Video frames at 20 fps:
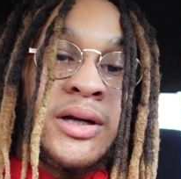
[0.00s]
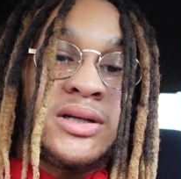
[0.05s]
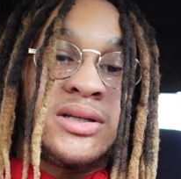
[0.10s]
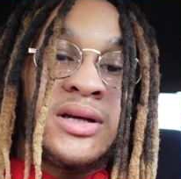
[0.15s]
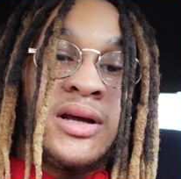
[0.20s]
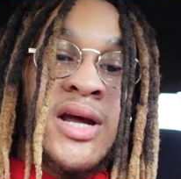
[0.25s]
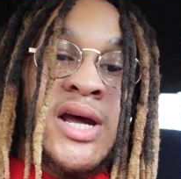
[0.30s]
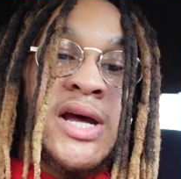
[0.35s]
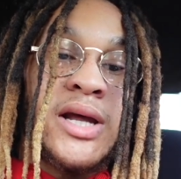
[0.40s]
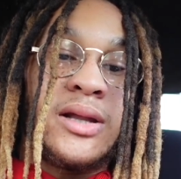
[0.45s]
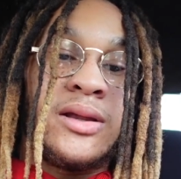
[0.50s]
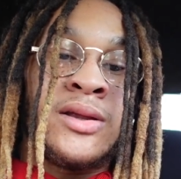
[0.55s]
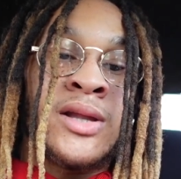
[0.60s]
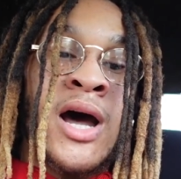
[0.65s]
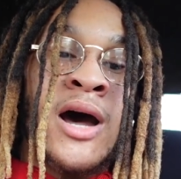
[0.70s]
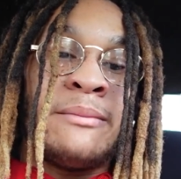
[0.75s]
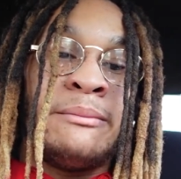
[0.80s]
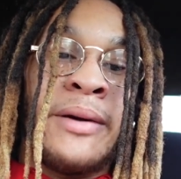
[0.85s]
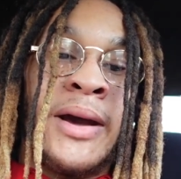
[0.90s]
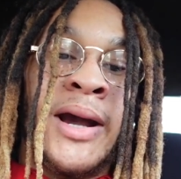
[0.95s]
it said
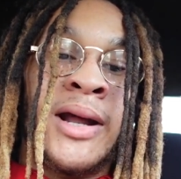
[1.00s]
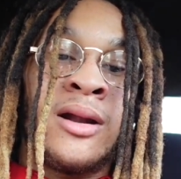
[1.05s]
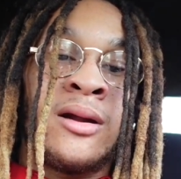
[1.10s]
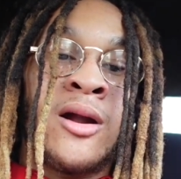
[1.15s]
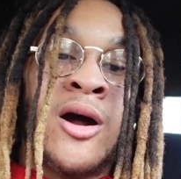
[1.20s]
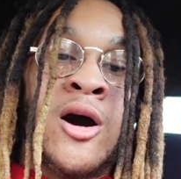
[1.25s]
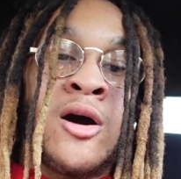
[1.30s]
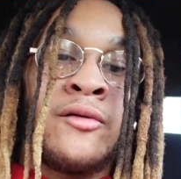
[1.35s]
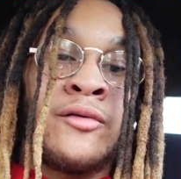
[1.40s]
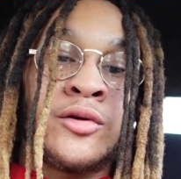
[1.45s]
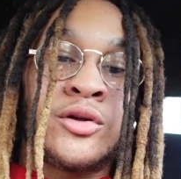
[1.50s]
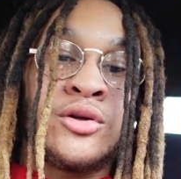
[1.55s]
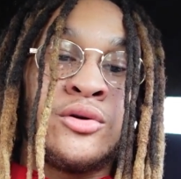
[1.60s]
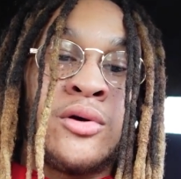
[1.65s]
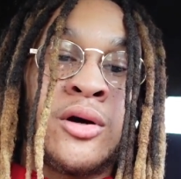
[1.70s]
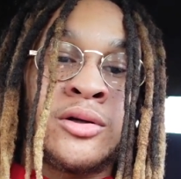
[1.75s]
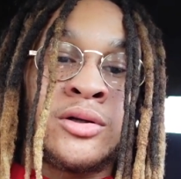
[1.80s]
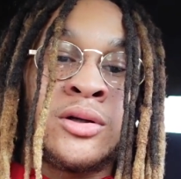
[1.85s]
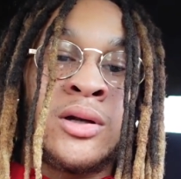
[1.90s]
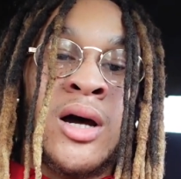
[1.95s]
not bad at all for
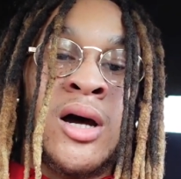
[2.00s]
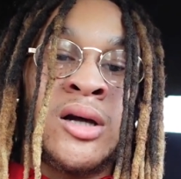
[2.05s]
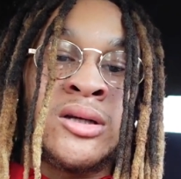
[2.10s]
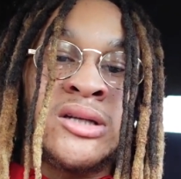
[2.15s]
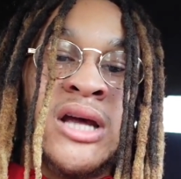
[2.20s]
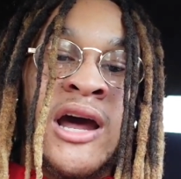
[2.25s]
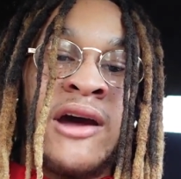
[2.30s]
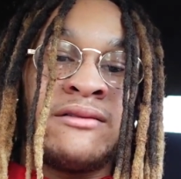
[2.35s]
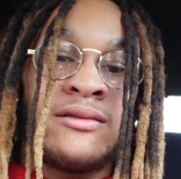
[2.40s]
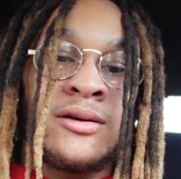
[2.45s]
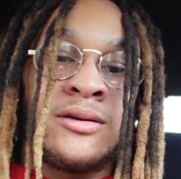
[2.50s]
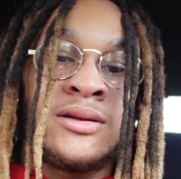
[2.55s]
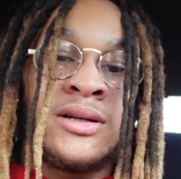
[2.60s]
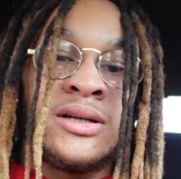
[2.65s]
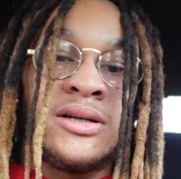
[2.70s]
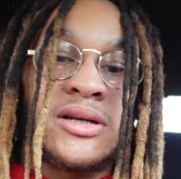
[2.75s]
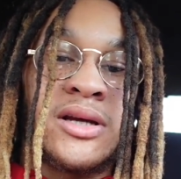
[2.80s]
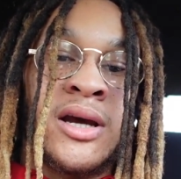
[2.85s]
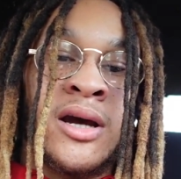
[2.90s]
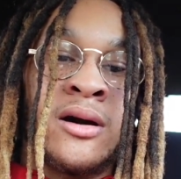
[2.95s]
$200 after
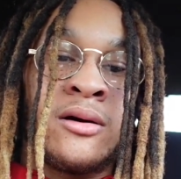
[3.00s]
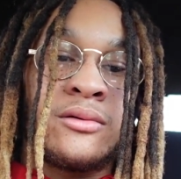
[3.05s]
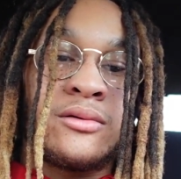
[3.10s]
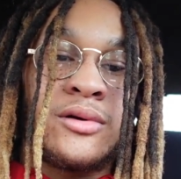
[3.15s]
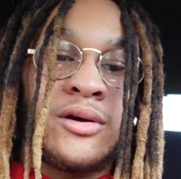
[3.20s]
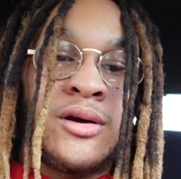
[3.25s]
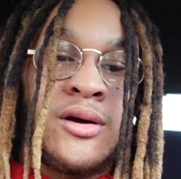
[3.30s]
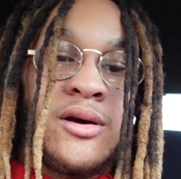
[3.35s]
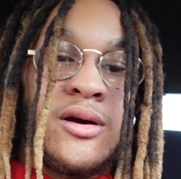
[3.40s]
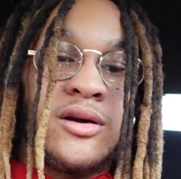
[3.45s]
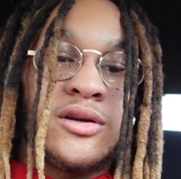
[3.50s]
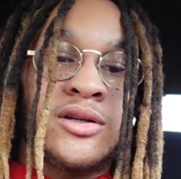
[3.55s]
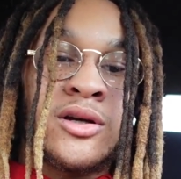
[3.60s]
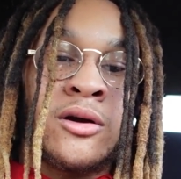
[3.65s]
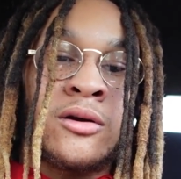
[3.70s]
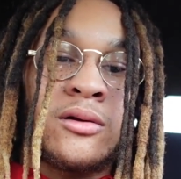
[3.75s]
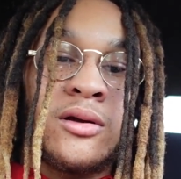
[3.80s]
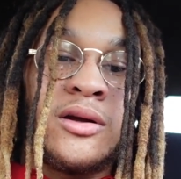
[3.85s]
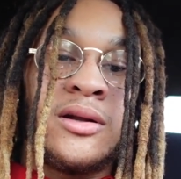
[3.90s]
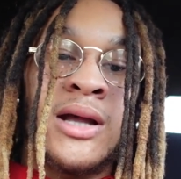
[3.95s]
discount.
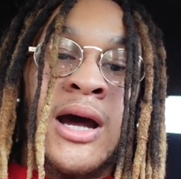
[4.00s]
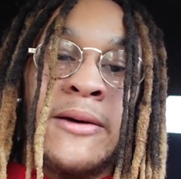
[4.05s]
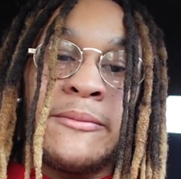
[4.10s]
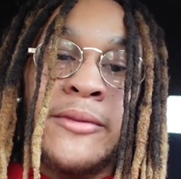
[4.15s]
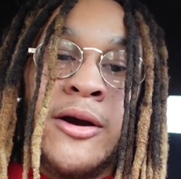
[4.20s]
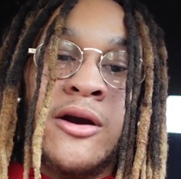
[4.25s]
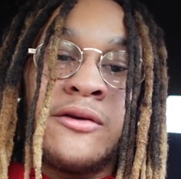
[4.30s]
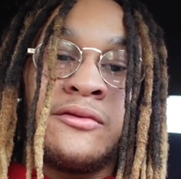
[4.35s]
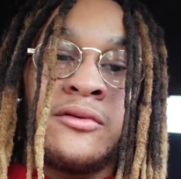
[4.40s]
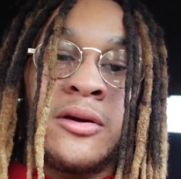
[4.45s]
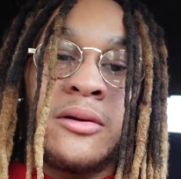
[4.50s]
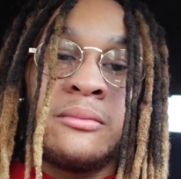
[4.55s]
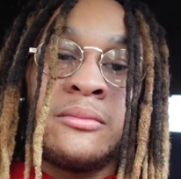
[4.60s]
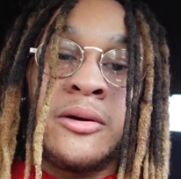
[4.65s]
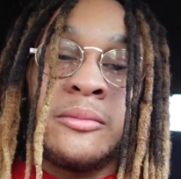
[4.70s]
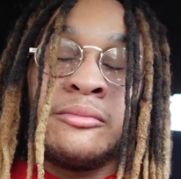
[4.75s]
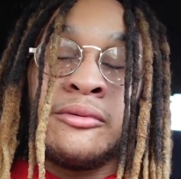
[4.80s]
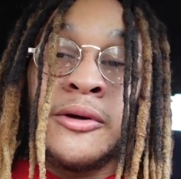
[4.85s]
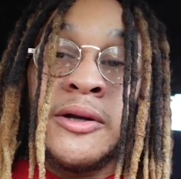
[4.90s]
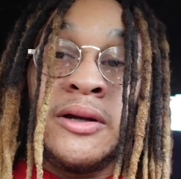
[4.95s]
Certainly not perfect,
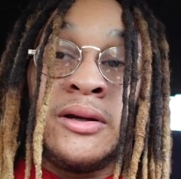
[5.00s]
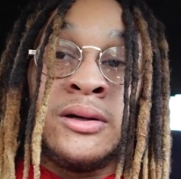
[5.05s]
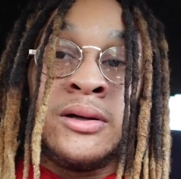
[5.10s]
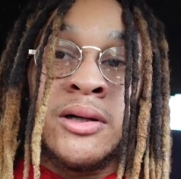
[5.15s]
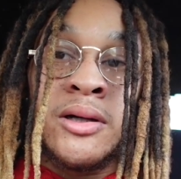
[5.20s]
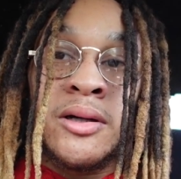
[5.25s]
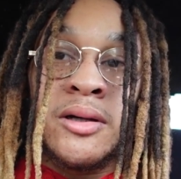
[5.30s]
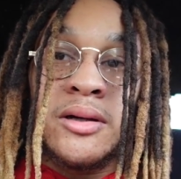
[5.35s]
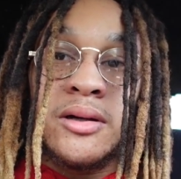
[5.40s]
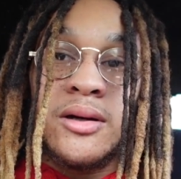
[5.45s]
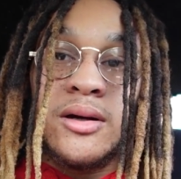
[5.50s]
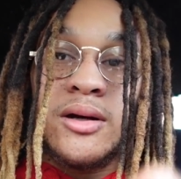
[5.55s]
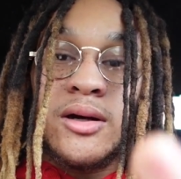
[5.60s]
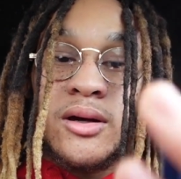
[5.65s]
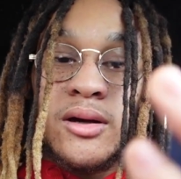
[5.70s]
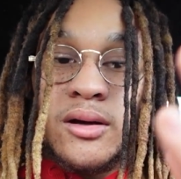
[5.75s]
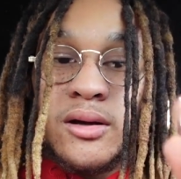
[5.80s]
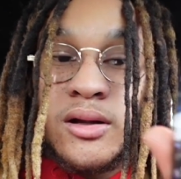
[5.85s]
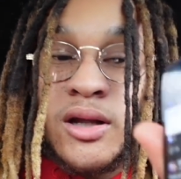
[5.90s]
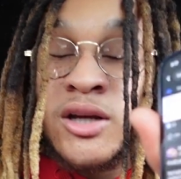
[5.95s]
but pretty good.
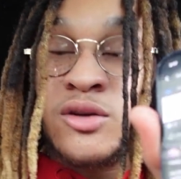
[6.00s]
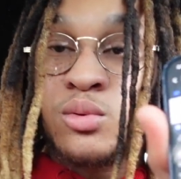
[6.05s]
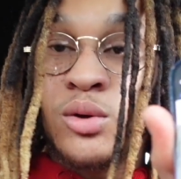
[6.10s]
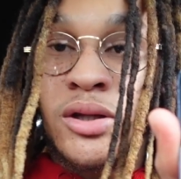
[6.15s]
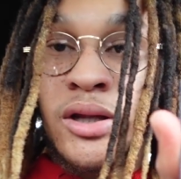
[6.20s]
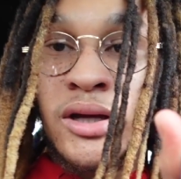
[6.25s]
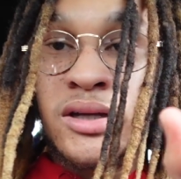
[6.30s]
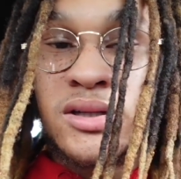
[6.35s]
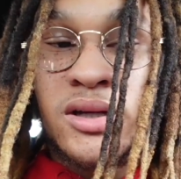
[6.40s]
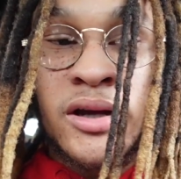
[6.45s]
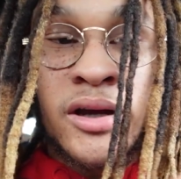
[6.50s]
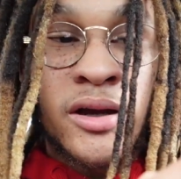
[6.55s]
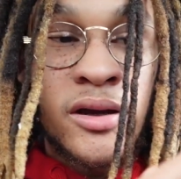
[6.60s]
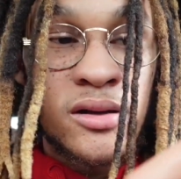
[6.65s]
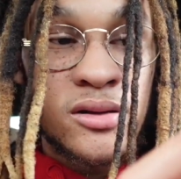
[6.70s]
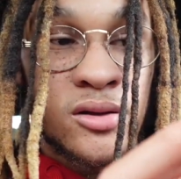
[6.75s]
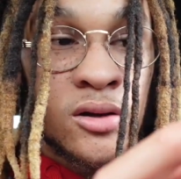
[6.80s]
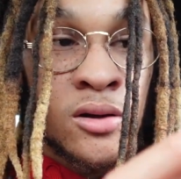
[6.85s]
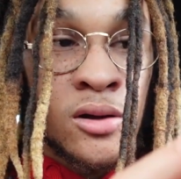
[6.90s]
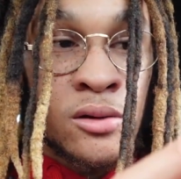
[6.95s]
That's what they
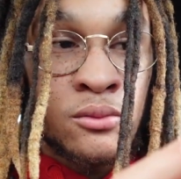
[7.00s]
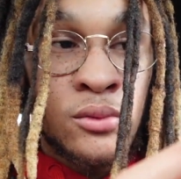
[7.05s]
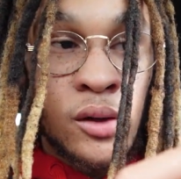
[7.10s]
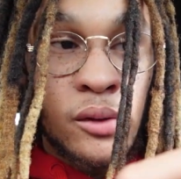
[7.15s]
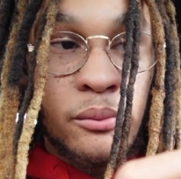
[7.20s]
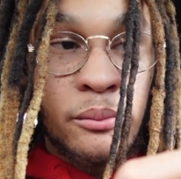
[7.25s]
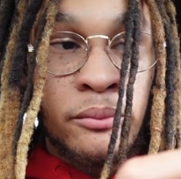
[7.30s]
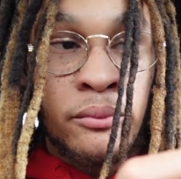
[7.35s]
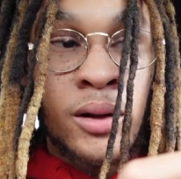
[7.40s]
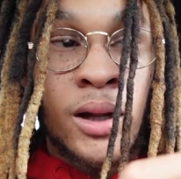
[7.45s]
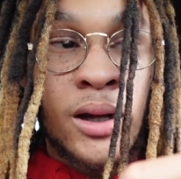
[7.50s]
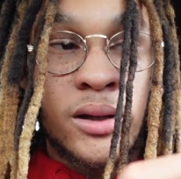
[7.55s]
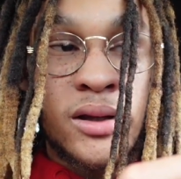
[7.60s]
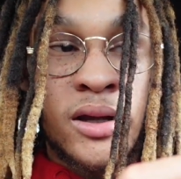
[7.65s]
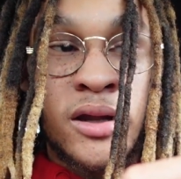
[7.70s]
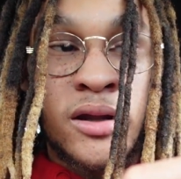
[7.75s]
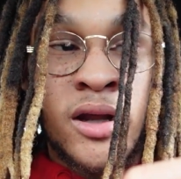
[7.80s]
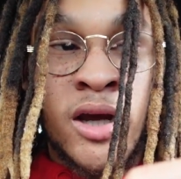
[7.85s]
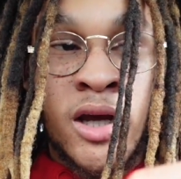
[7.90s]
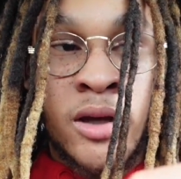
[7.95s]
said. So I'm gonna block
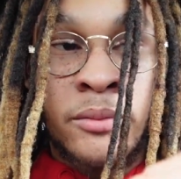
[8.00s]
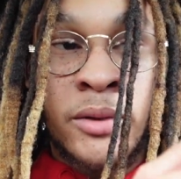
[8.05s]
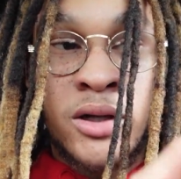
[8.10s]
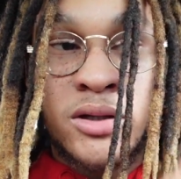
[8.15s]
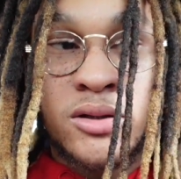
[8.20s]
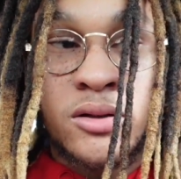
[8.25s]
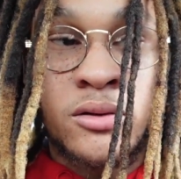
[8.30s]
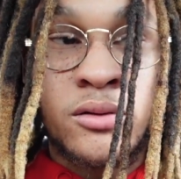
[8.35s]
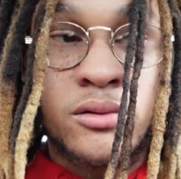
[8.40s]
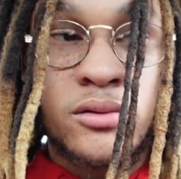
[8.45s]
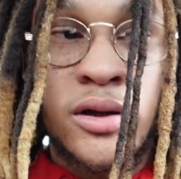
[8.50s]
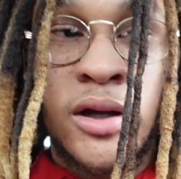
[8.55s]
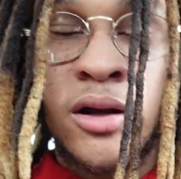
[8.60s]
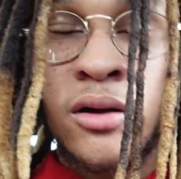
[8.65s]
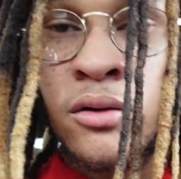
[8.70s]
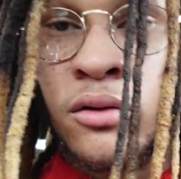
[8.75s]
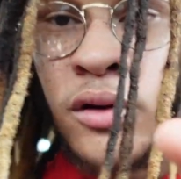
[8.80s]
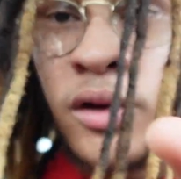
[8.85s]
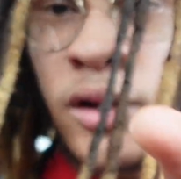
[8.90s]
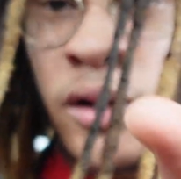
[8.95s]
their name out so they
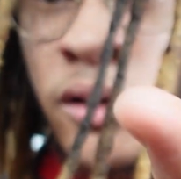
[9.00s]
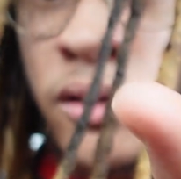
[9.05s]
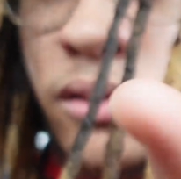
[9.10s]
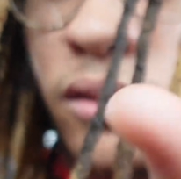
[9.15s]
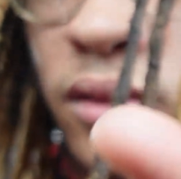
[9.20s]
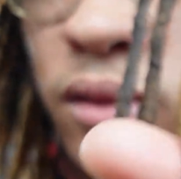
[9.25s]
don't get.